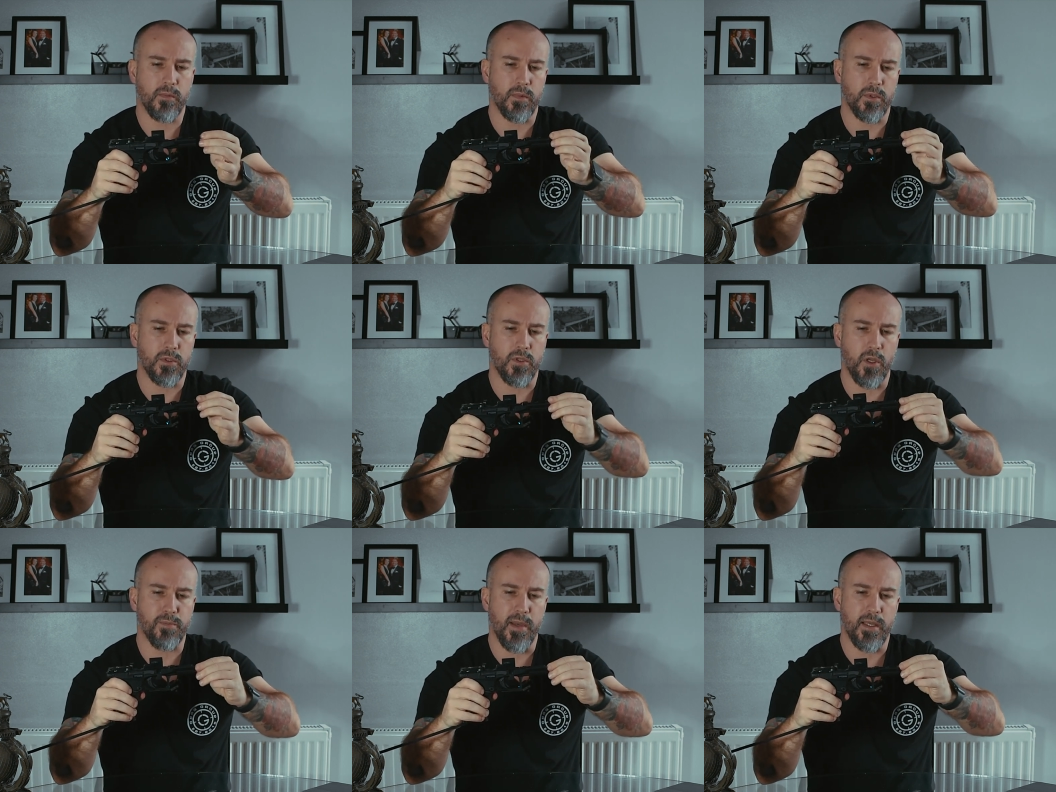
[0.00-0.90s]
Just
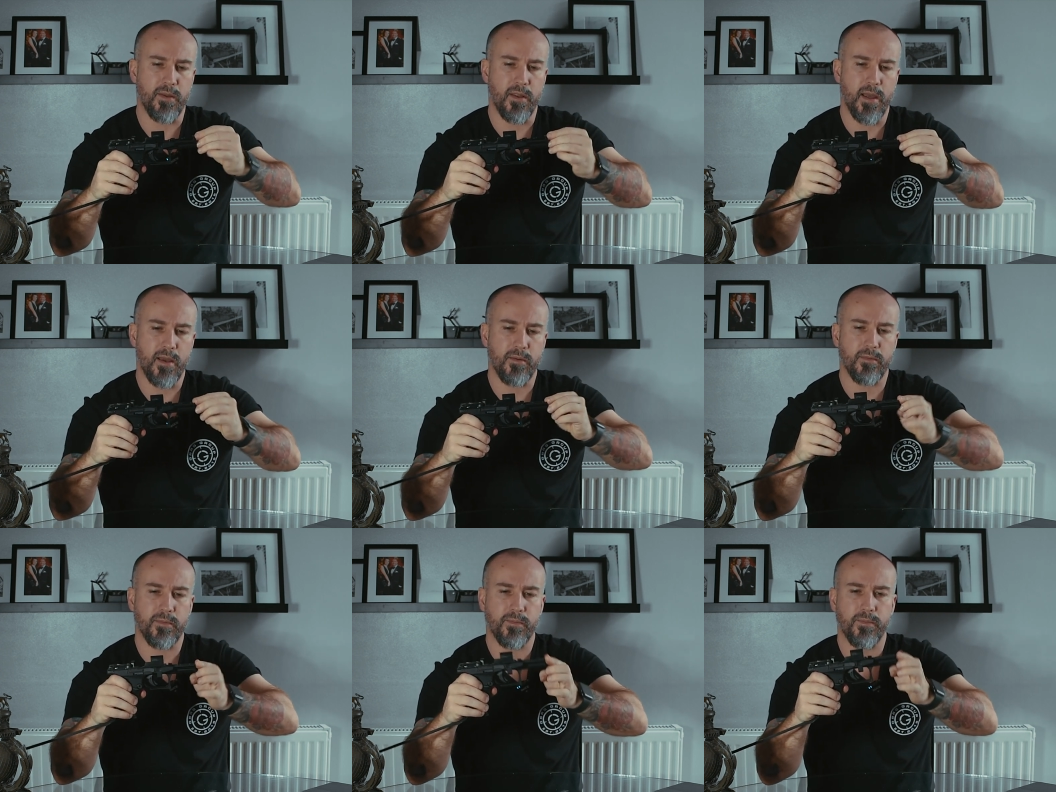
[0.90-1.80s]
goes back in there,
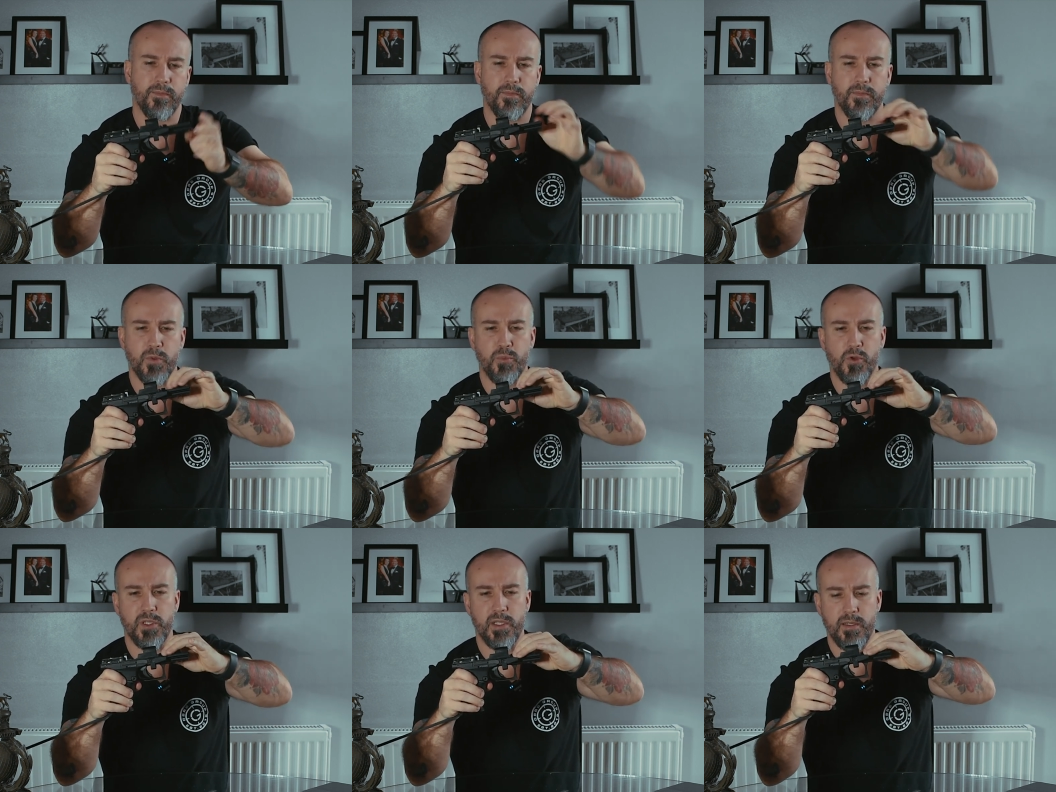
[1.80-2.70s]
just
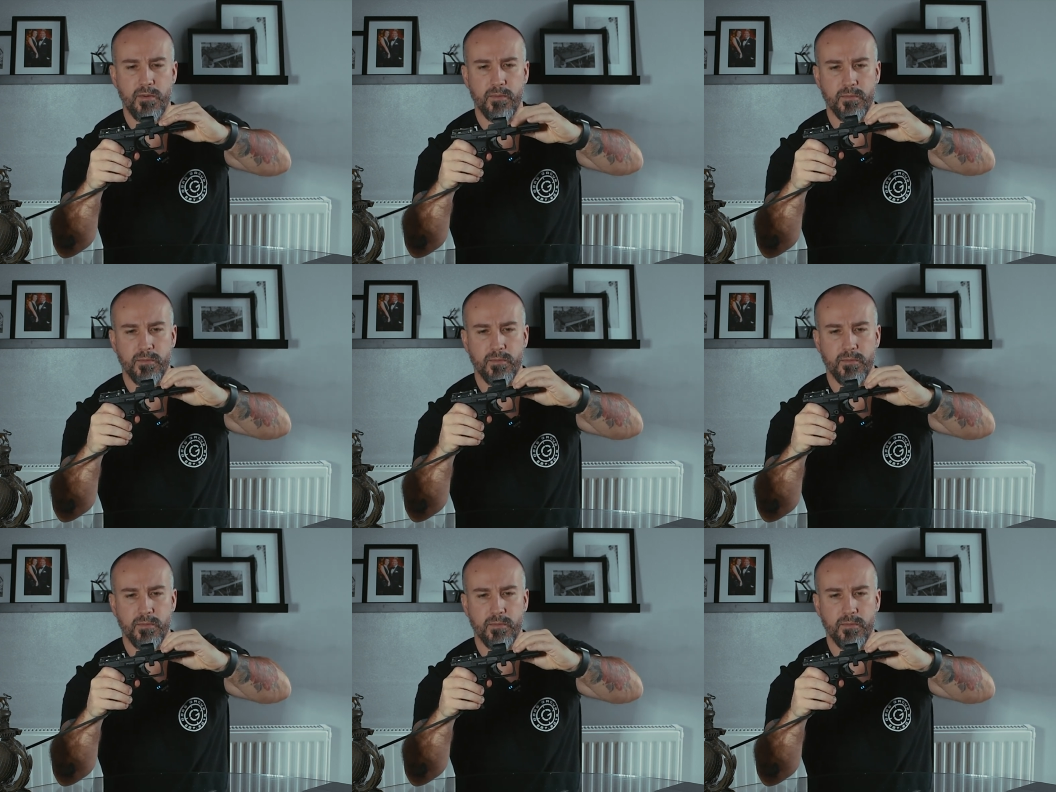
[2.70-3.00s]
pushes in.